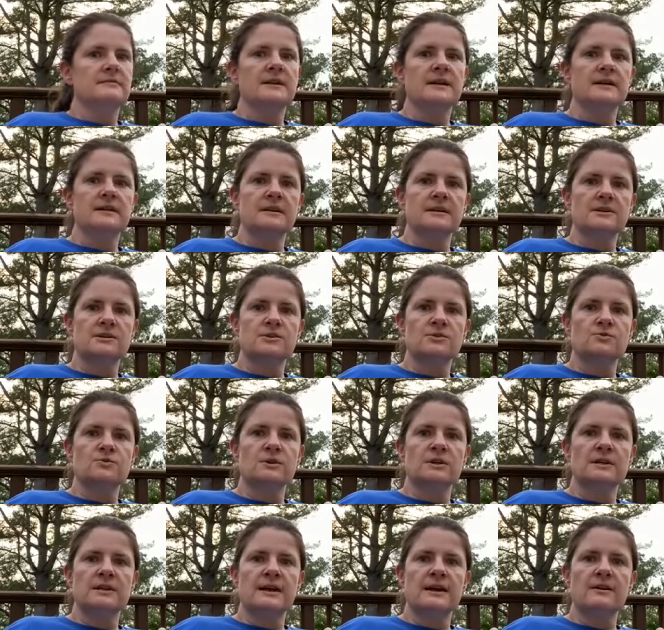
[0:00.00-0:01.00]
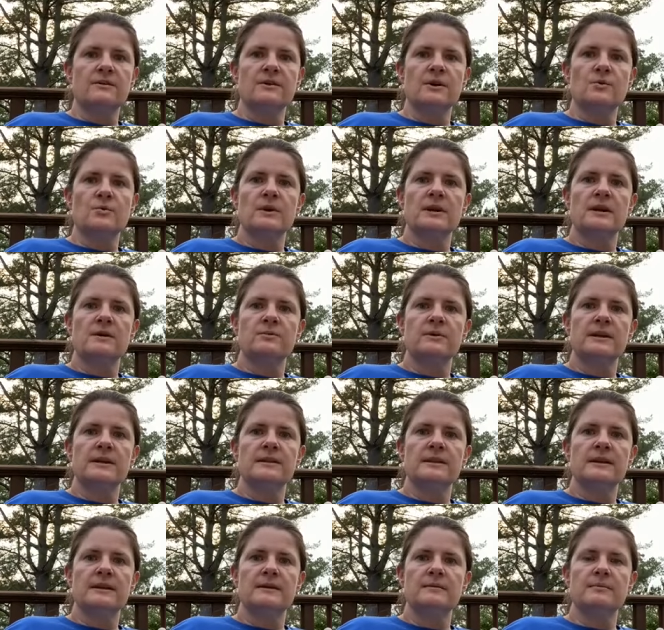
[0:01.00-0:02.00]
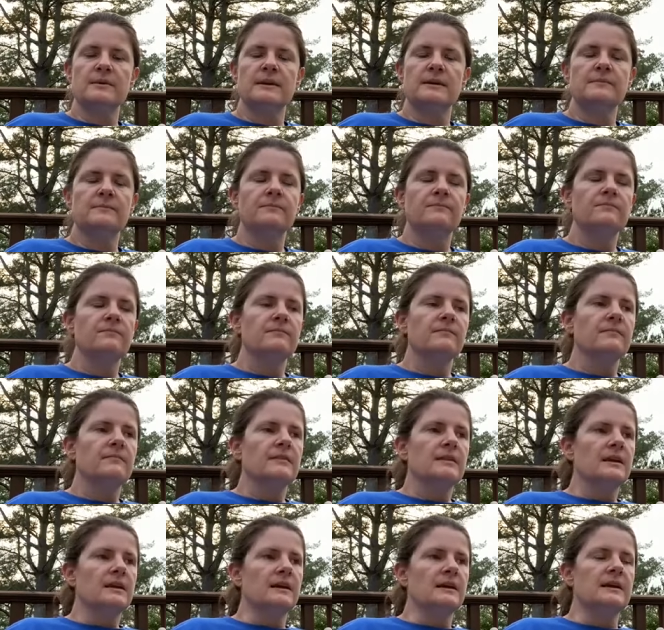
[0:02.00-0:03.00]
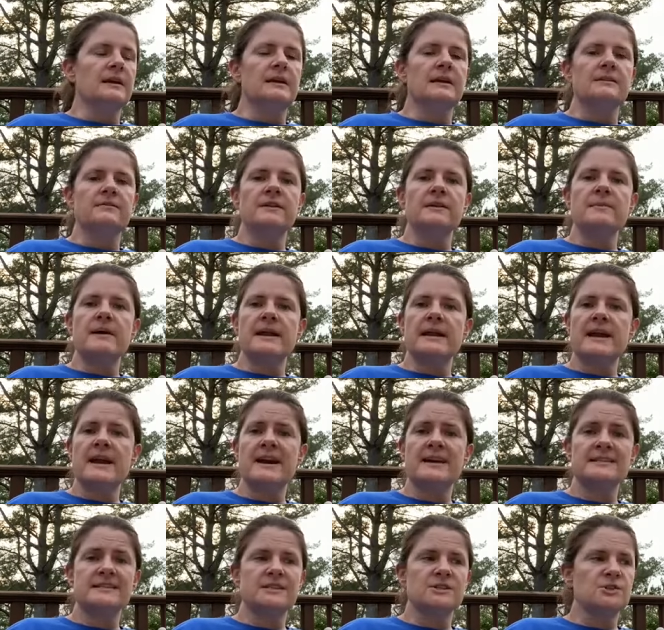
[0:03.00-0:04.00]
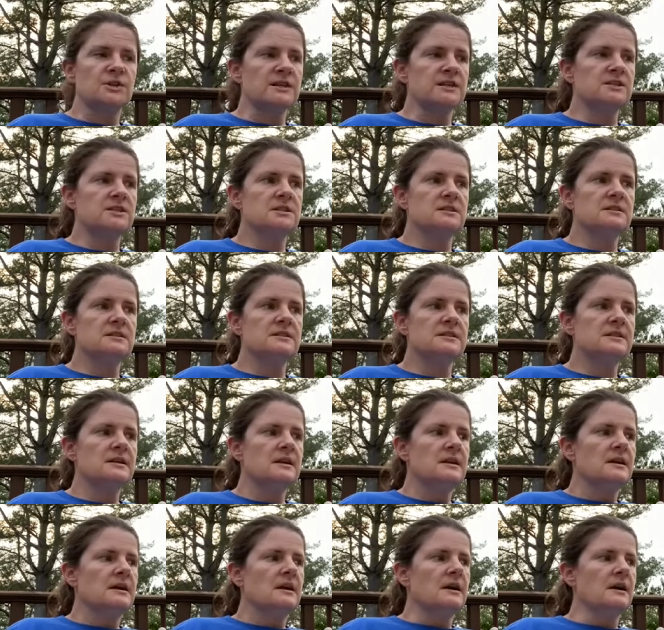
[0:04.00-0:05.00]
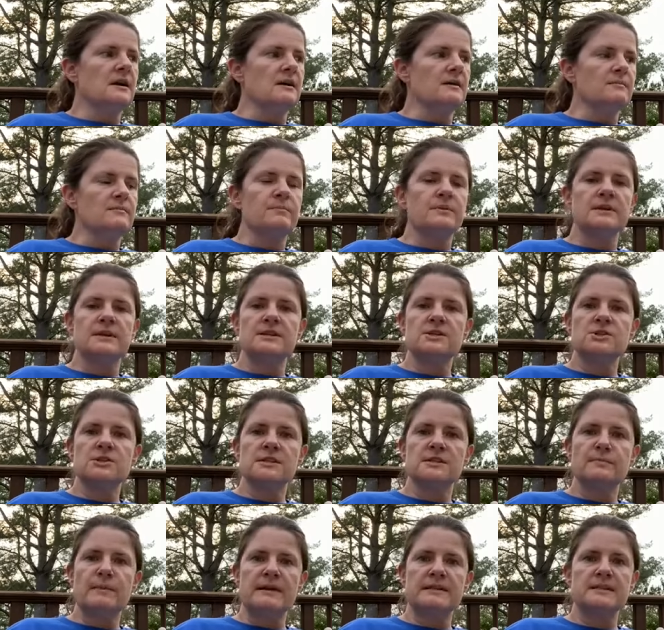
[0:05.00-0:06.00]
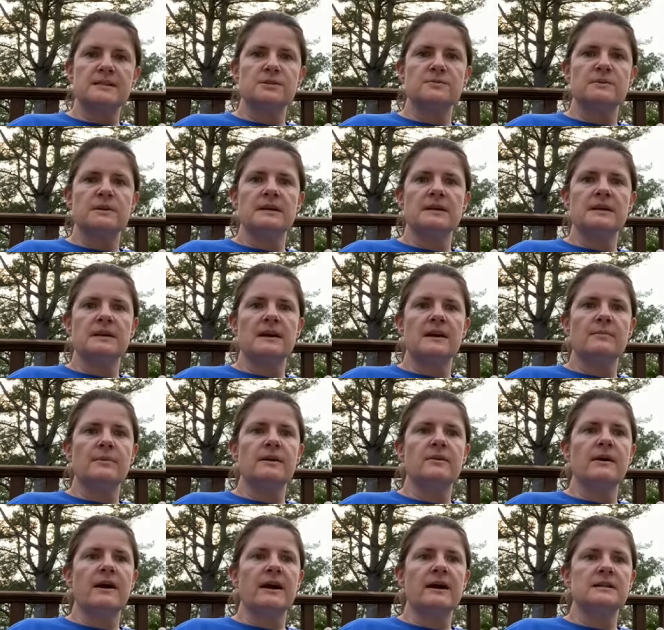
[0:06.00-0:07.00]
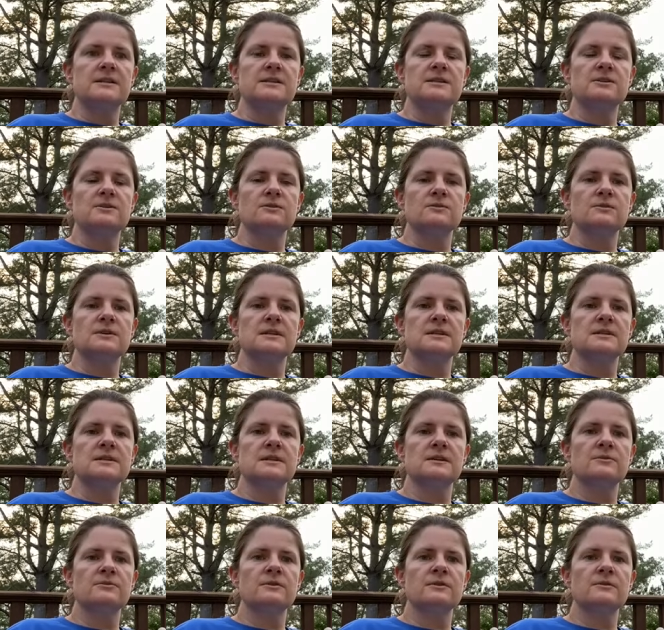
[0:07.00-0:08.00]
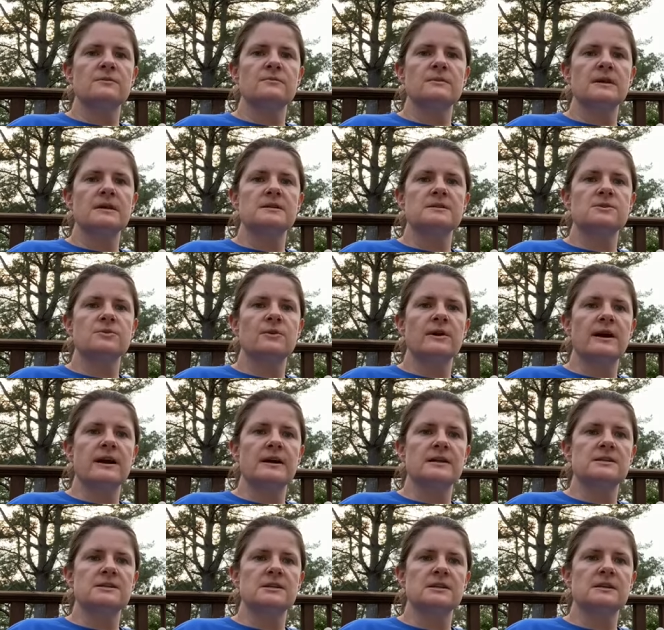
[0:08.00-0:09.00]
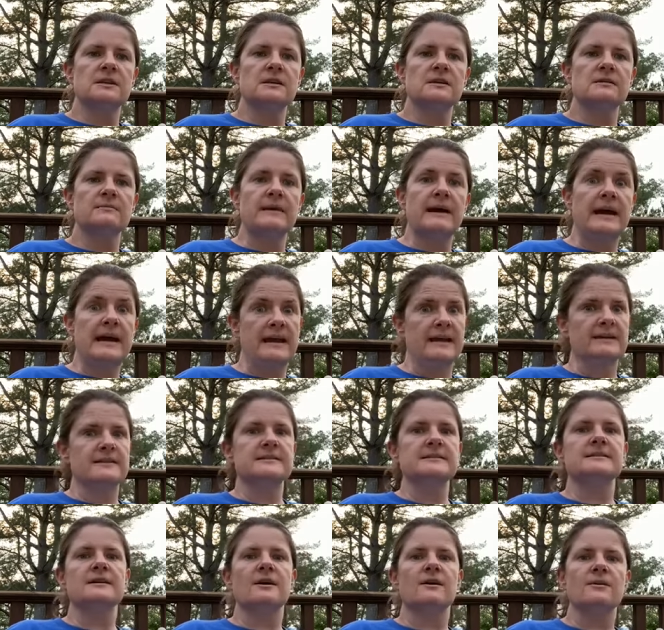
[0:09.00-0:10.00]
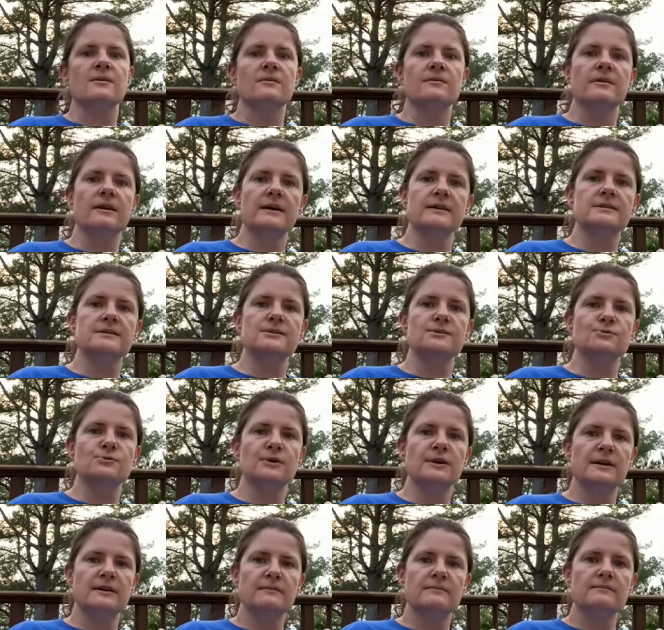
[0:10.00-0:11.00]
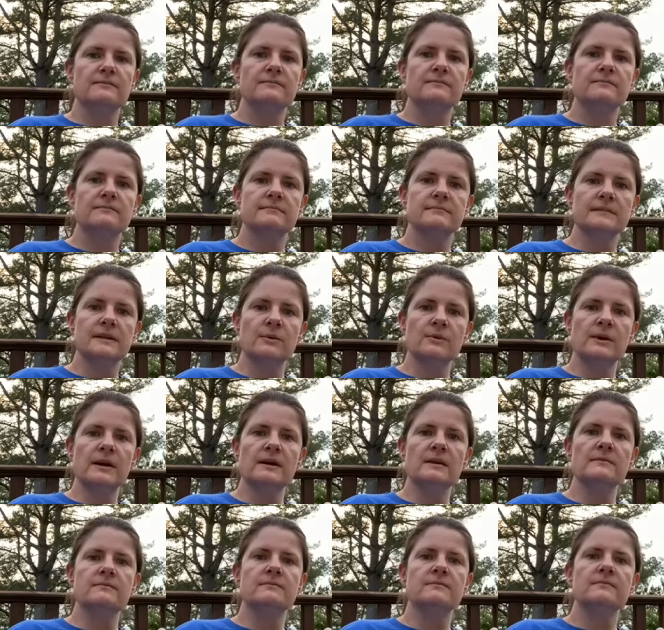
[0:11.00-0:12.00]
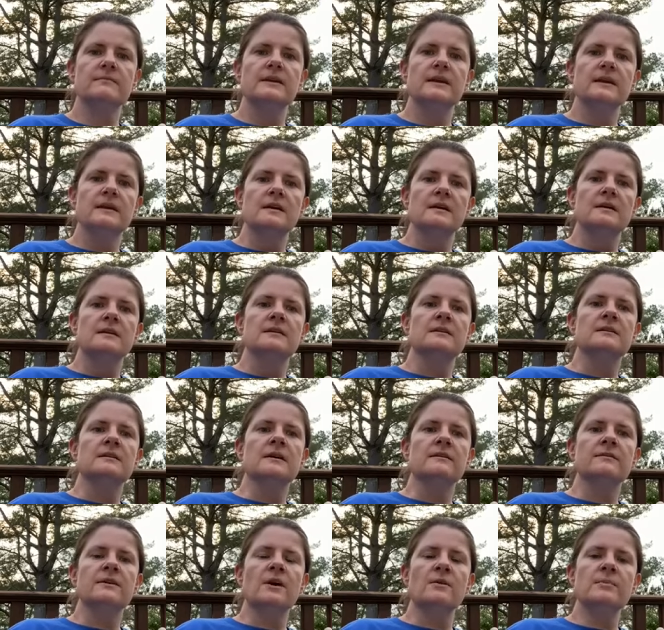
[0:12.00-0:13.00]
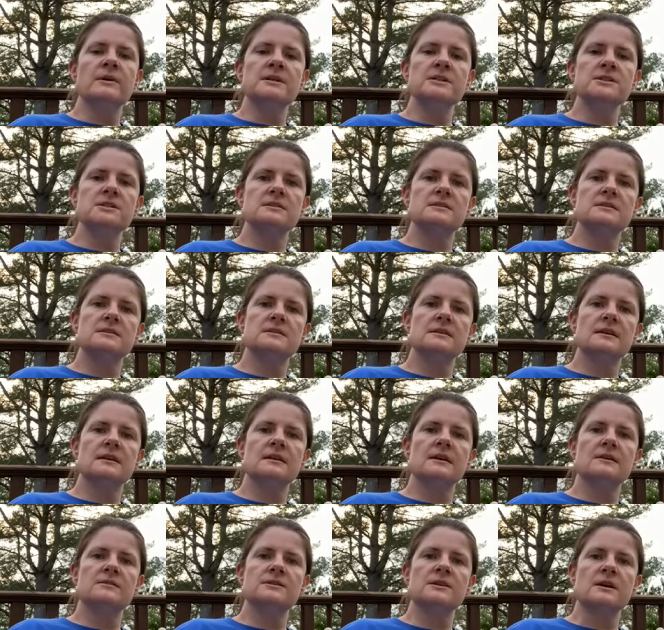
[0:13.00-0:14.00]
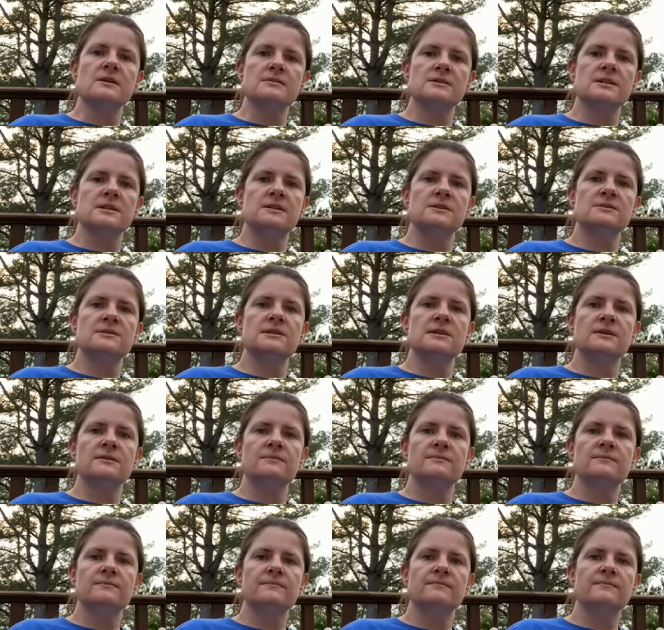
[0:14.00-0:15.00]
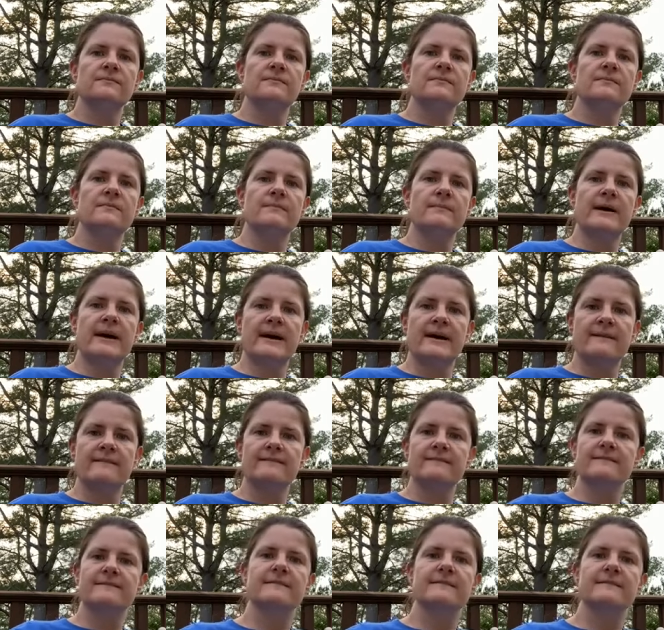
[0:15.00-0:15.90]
Night Night story. I don't know what I'll read then, but again, if anybody has suggestions, um, please just message me and I'll be glad to consider them and try to get my hands on that story. Okay? Love y'all bunches, and I'll talk to you soon. Bye.